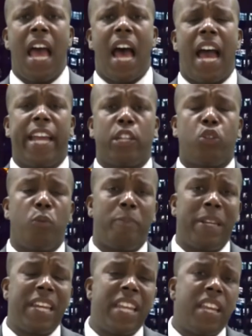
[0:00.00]
I do
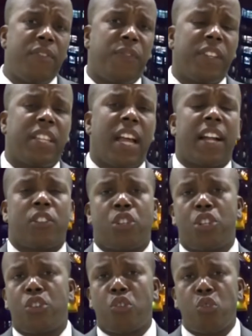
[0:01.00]
believe
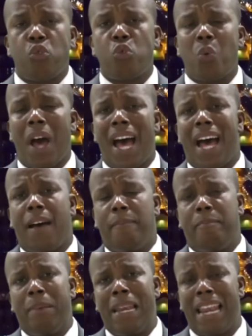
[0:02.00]
that you are
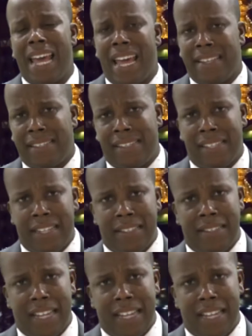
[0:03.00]
blessed,